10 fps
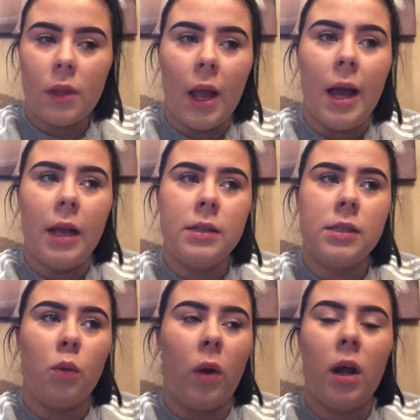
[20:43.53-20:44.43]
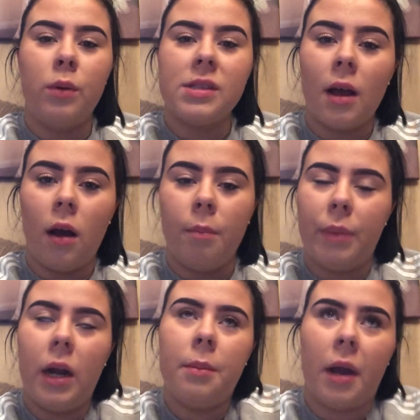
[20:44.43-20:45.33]
And when I was,
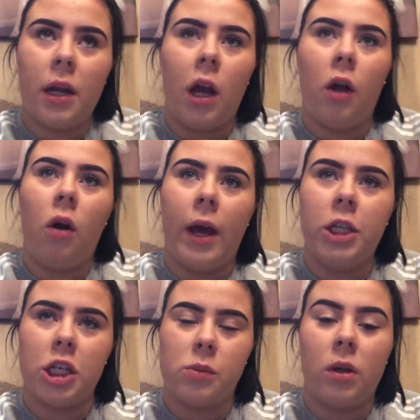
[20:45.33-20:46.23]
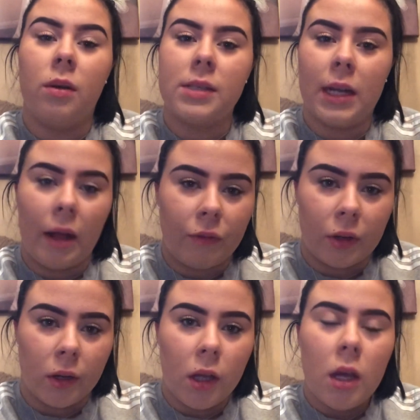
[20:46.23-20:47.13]
bearing in mind I got HS when I was
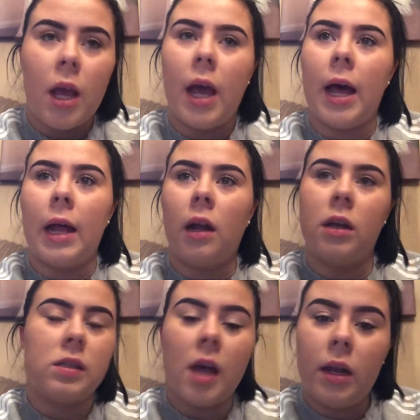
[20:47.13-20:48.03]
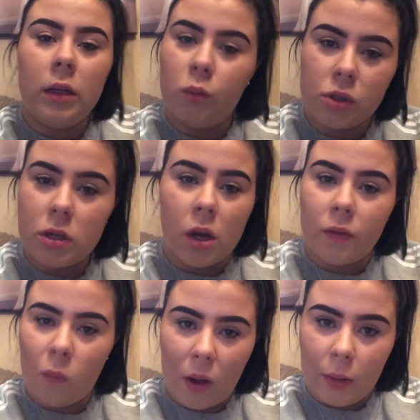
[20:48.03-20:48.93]
11, and I certainly wasn't
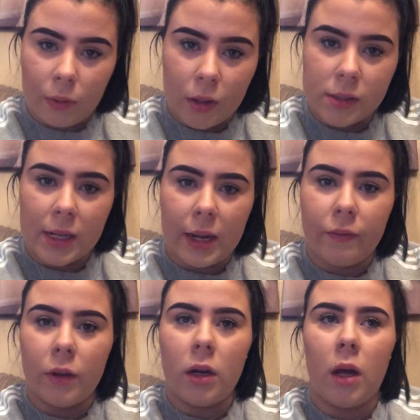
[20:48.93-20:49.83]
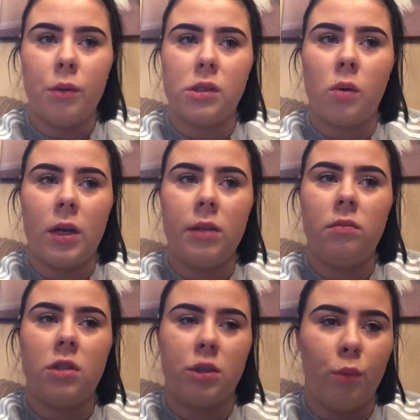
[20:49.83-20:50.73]
overweight when I was 11. I was
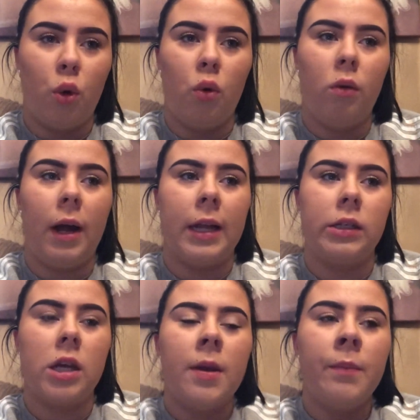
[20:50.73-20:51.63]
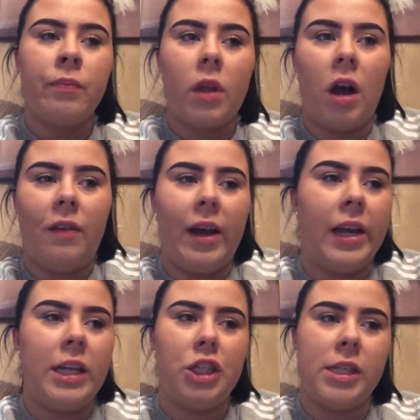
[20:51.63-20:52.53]
quite small, and I've had
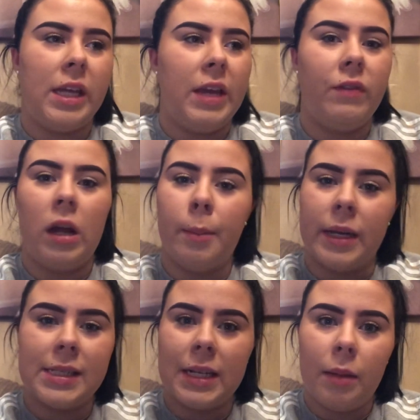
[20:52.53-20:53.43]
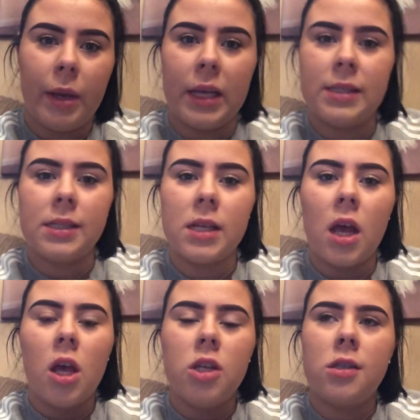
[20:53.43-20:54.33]
HS even at my slimmest,
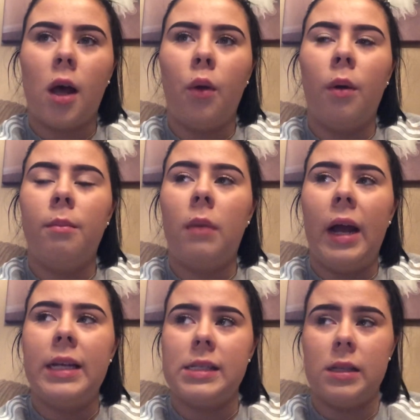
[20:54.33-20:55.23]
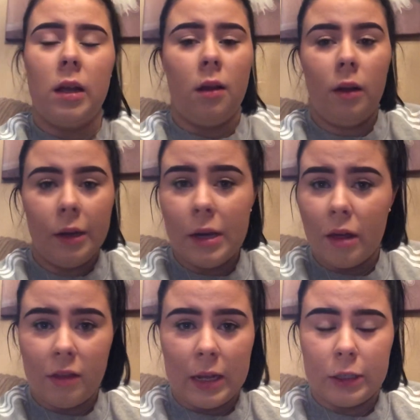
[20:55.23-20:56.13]
so mine is
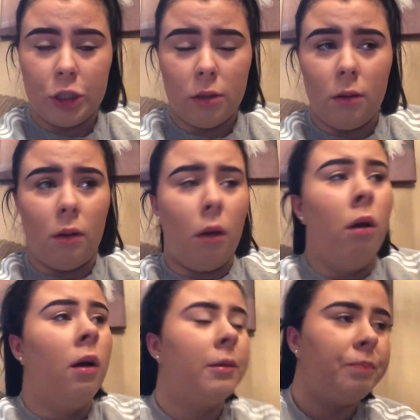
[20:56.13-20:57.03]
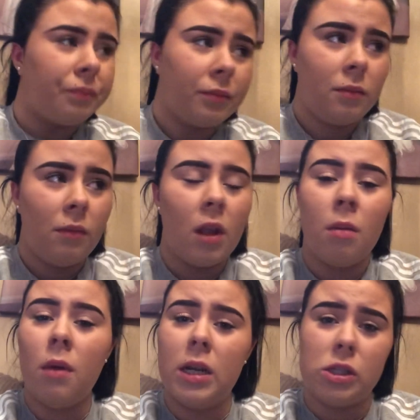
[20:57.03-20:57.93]
nothing
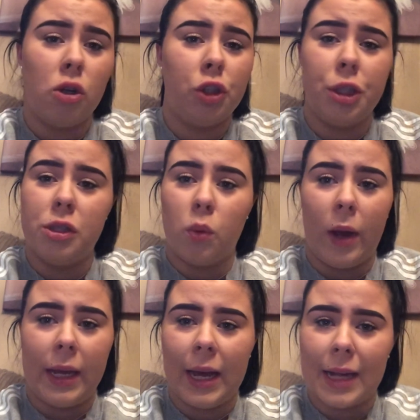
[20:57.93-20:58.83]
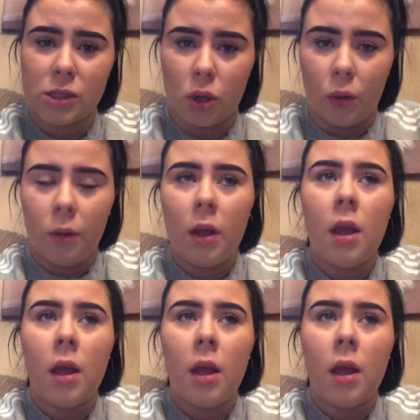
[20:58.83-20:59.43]
mine is not due to weight at all.